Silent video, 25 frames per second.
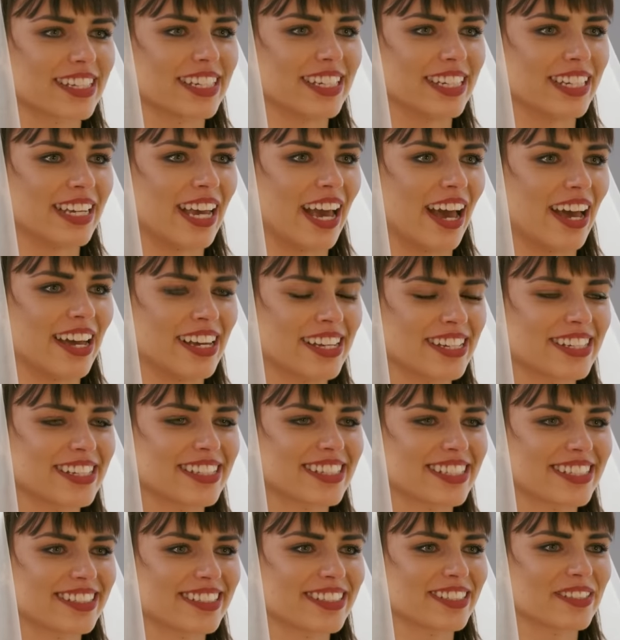Yeah,
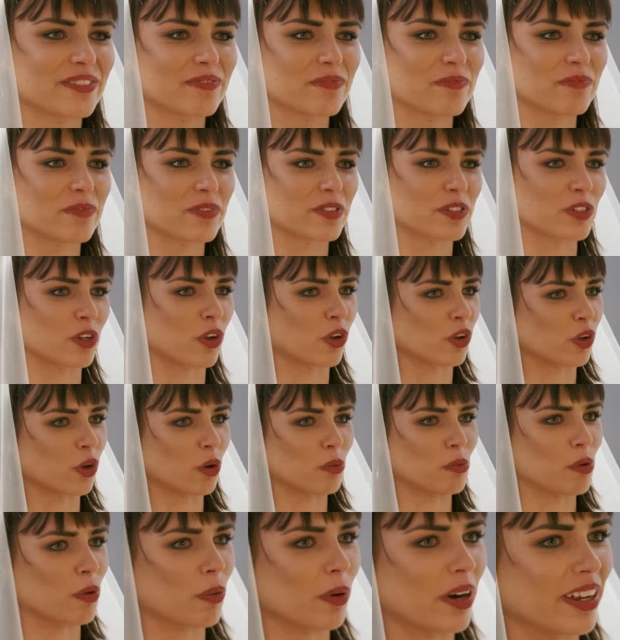it's not a
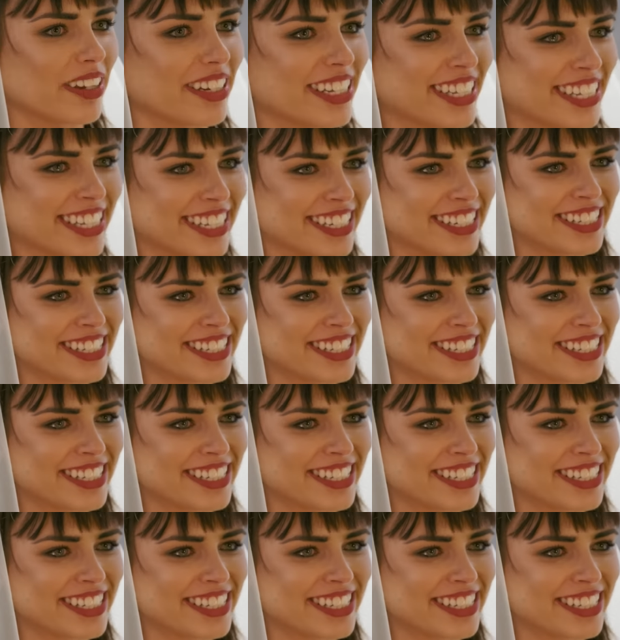normal one.